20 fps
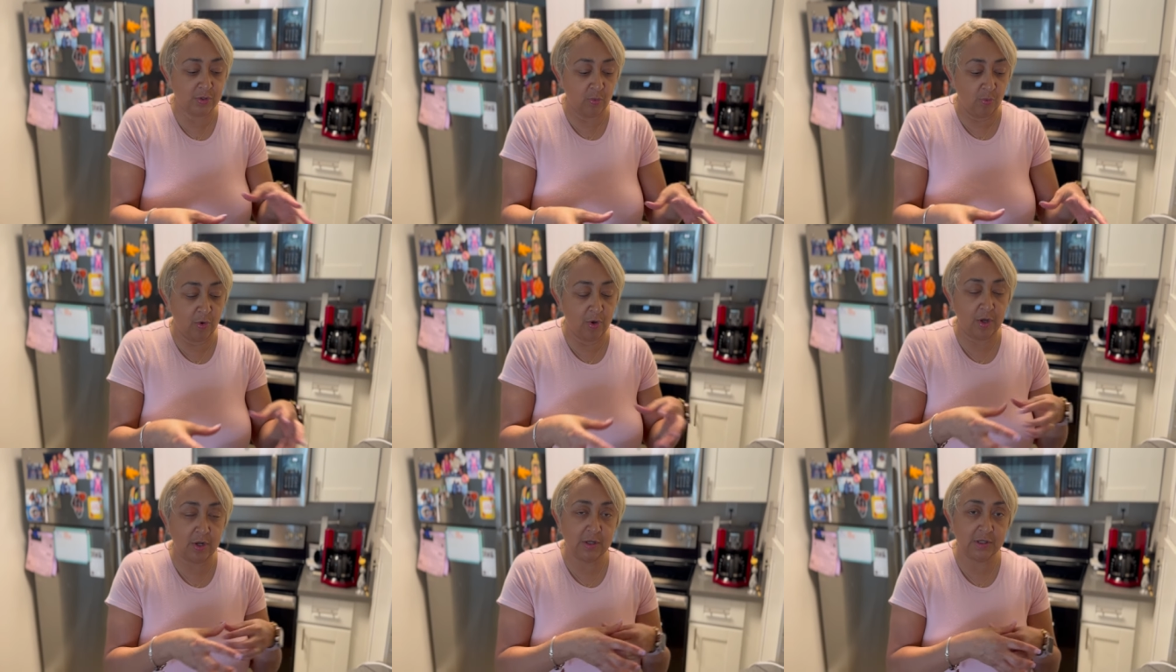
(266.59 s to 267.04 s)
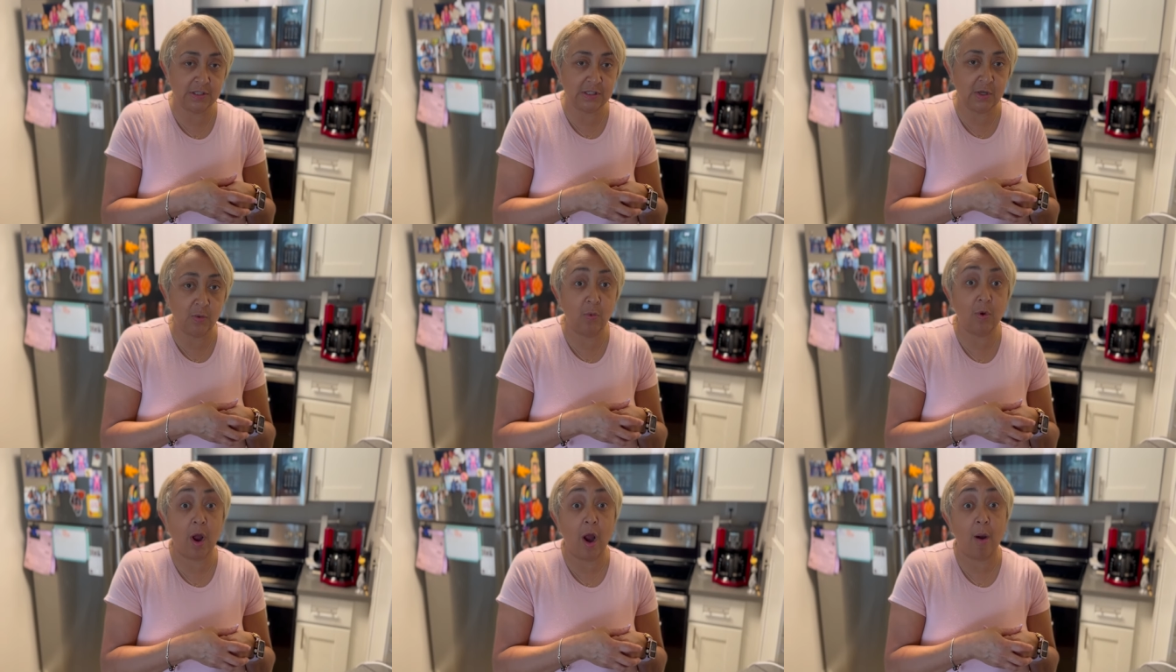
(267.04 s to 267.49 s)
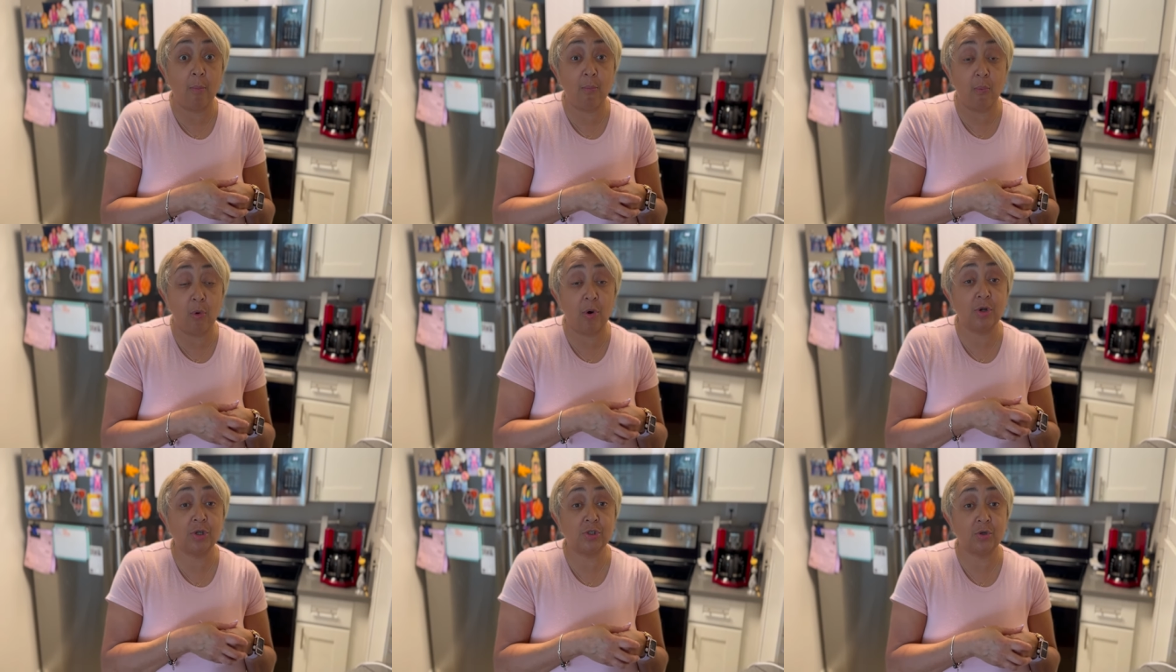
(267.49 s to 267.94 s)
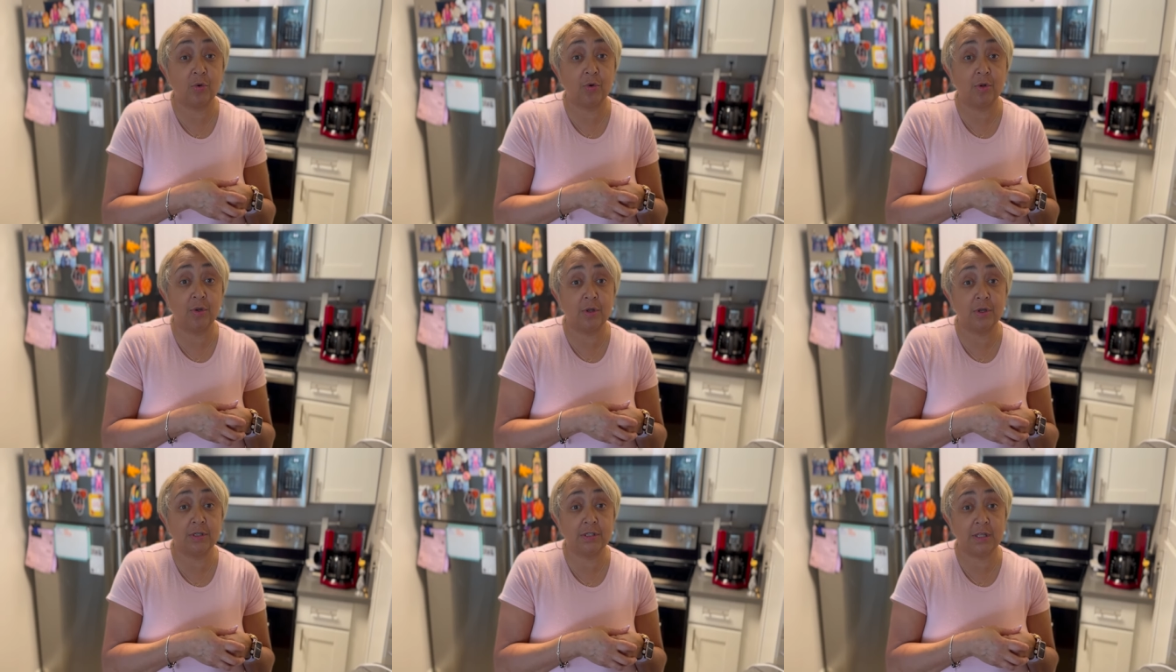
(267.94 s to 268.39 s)
and we're going to see what our pork shoulder
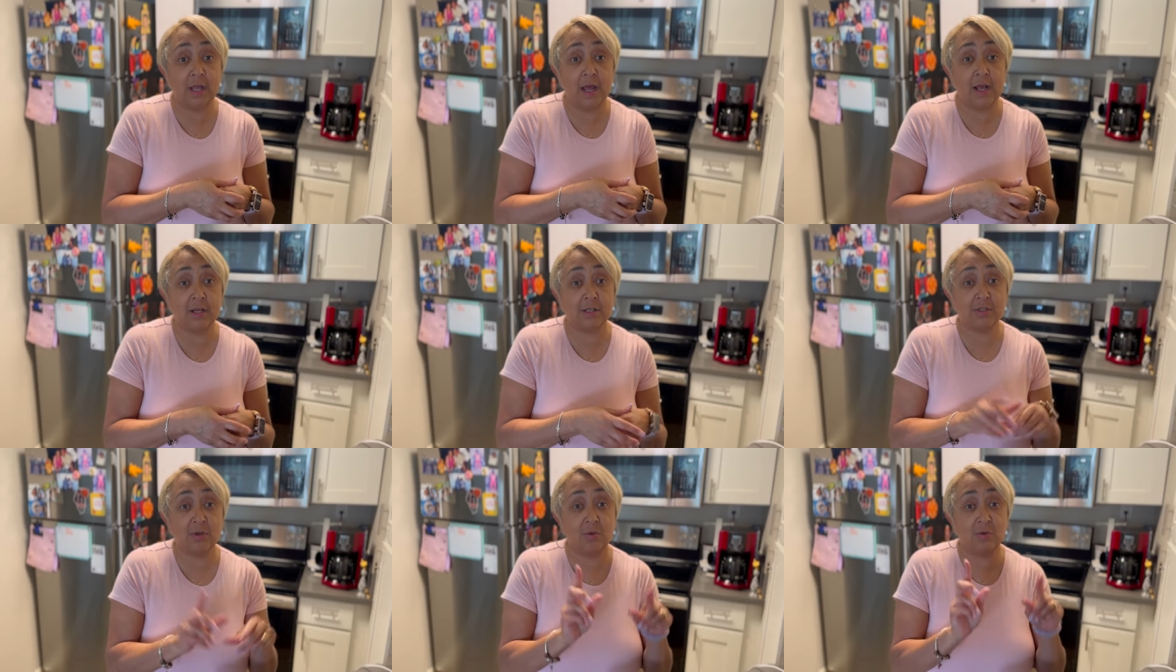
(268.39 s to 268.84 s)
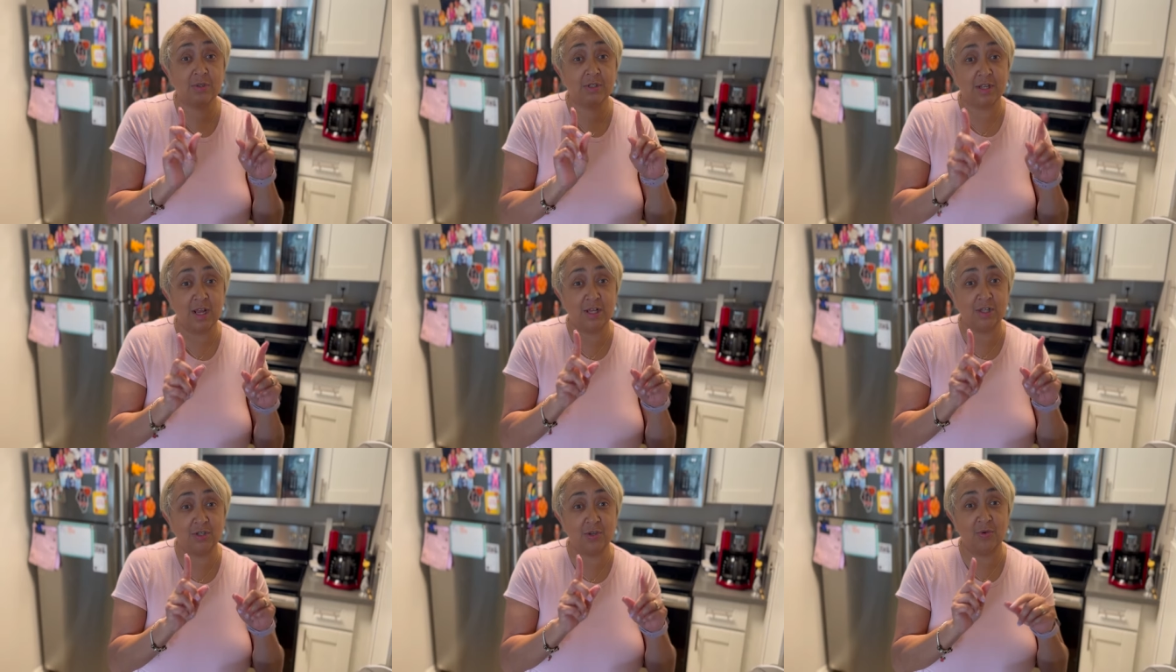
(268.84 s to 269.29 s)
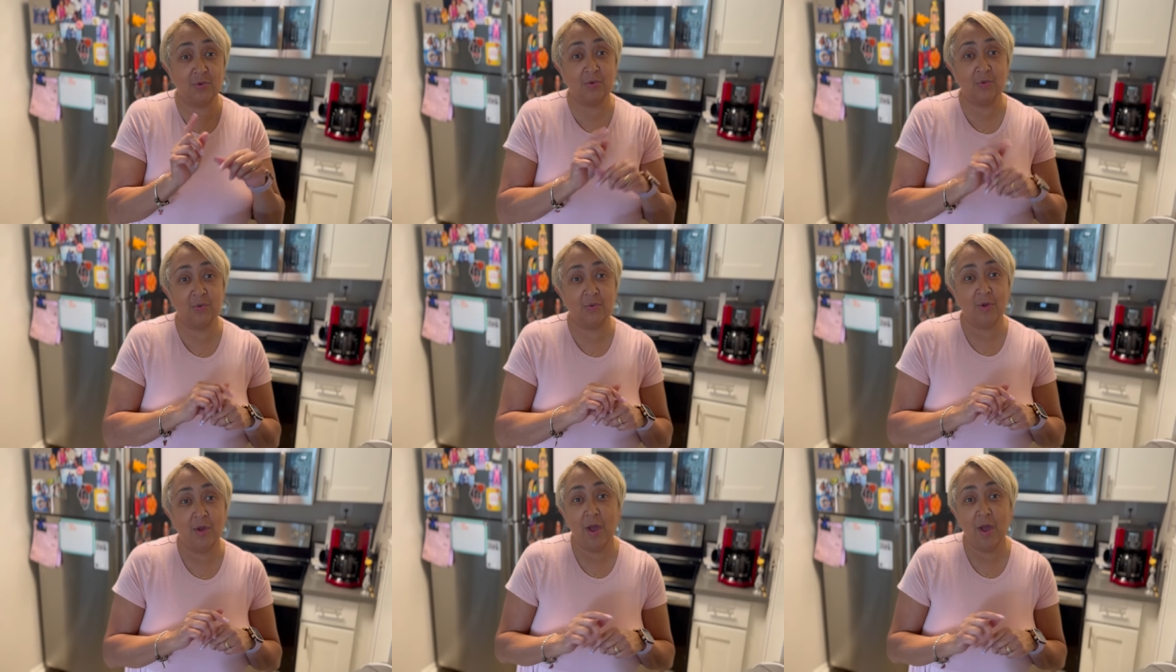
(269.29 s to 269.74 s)
looks like. So stay tuned.